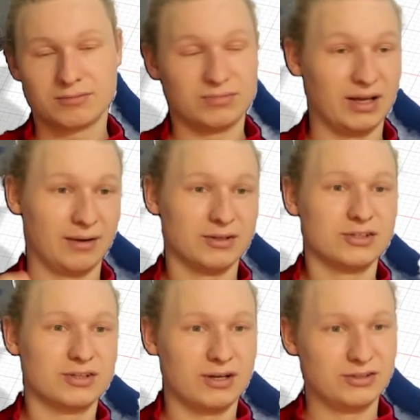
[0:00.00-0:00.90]
yeah,
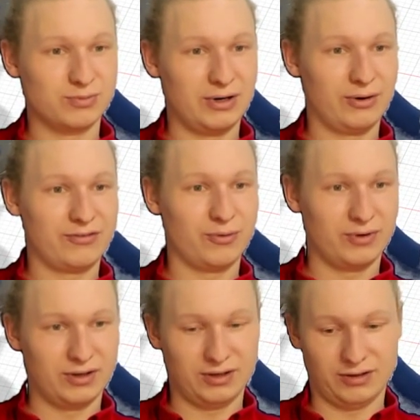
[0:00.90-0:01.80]
as well. If you want
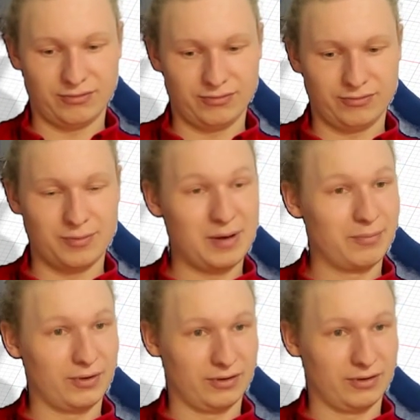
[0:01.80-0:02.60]
to remember,